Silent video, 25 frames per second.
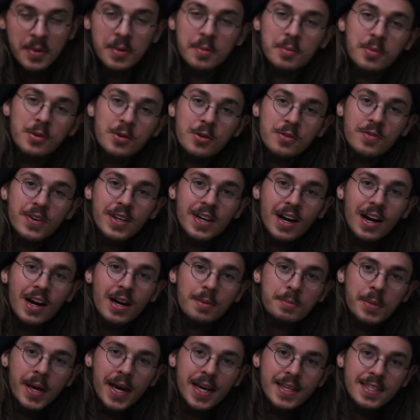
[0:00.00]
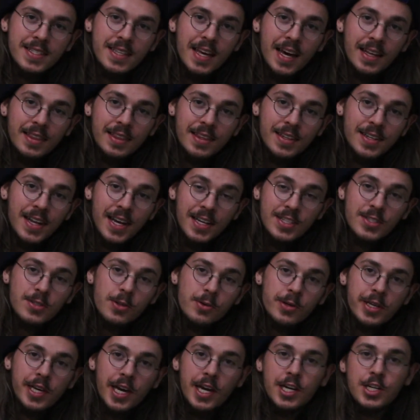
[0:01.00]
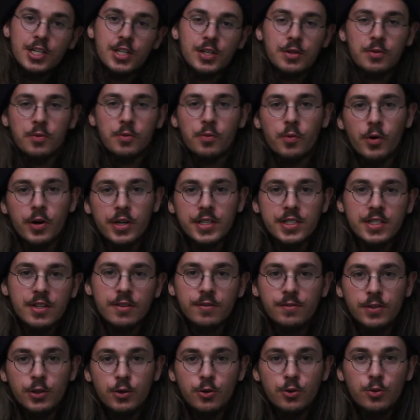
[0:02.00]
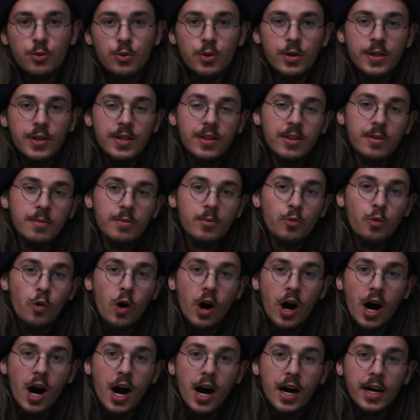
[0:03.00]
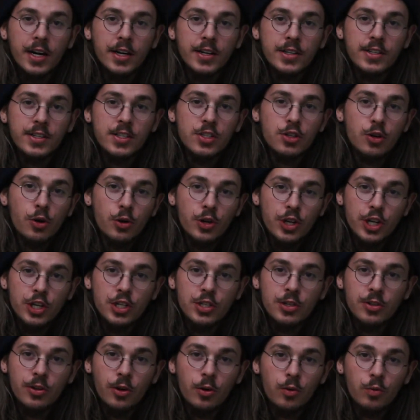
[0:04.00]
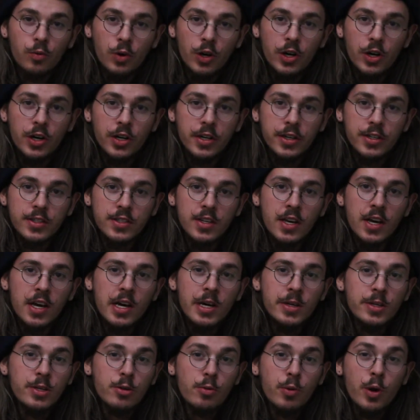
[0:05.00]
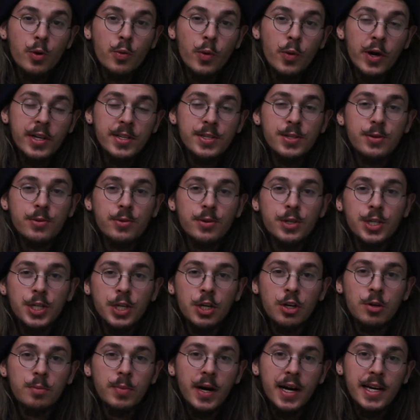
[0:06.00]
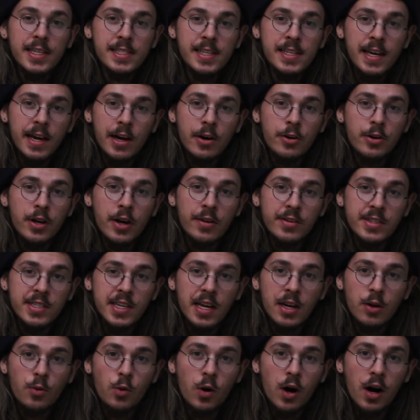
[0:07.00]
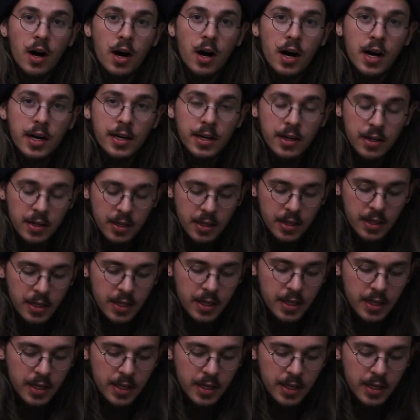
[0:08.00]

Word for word: Moving on past that, the next location was to view Oaxaca's traditional rugs. So we went to a nearby town outside of Oaxaca